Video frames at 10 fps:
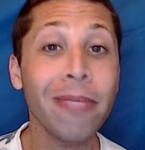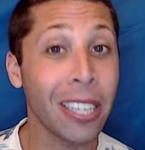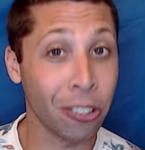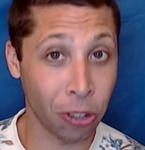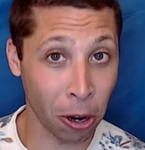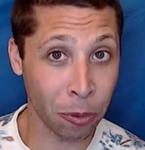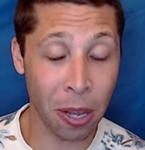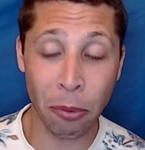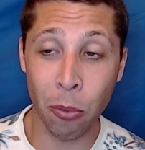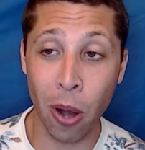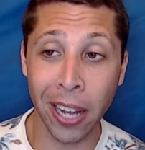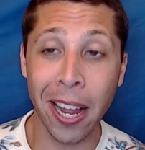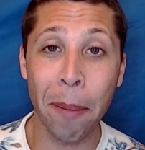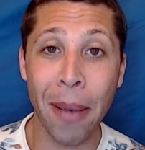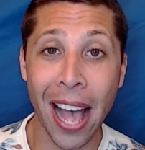Starting with number one,
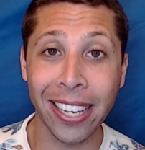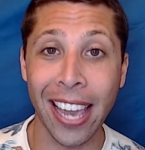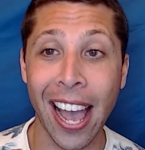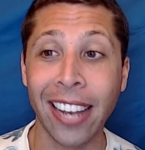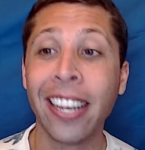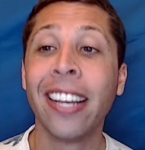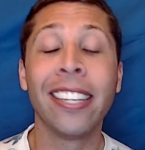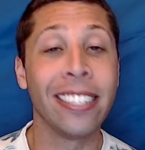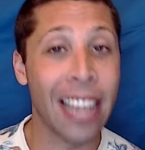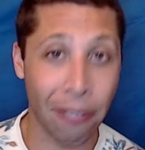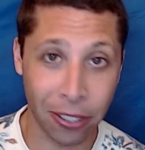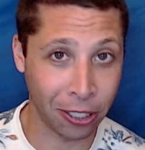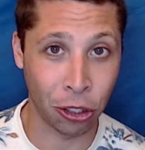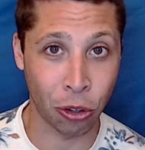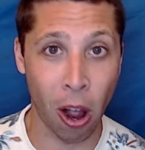a bad cat,
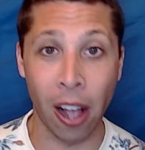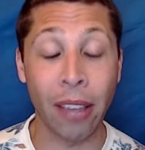definitely strong.